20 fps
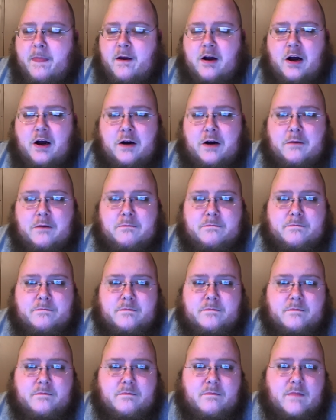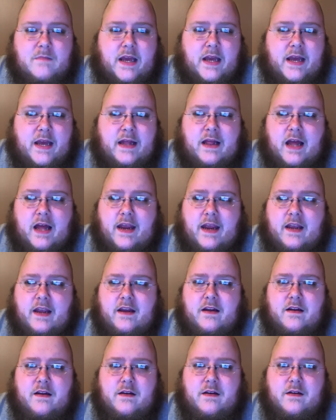Um, and like,
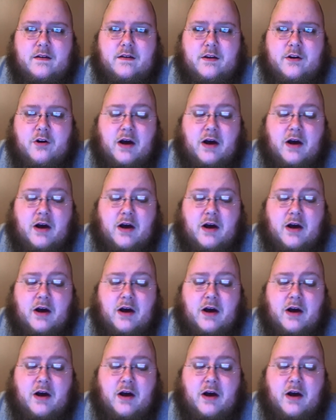you know,